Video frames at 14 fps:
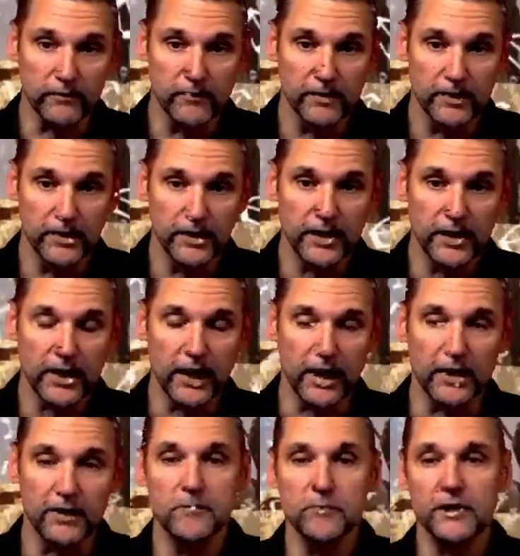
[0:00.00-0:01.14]
And
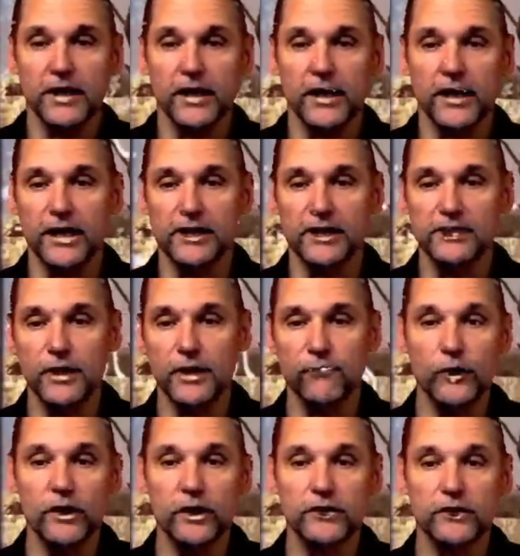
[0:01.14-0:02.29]
in Isaiah 41, the
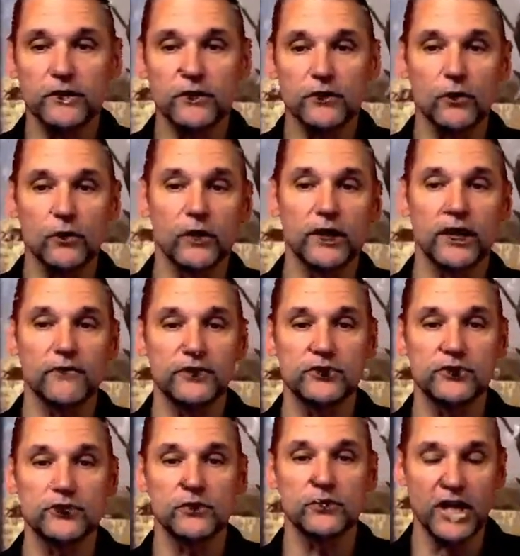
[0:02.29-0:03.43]
Lord God of Israel
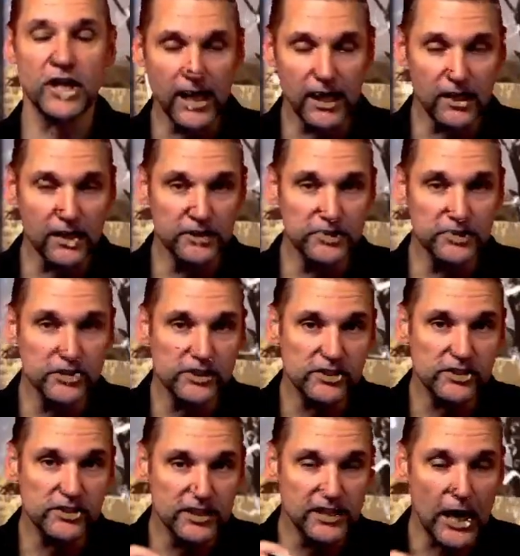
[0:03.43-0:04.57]
challenges the
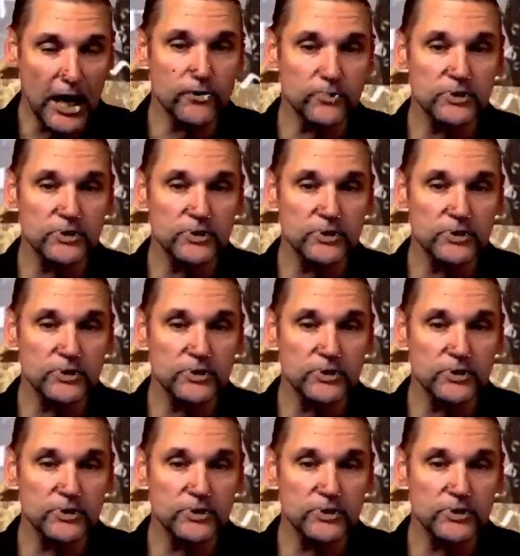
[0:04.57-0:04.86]
idols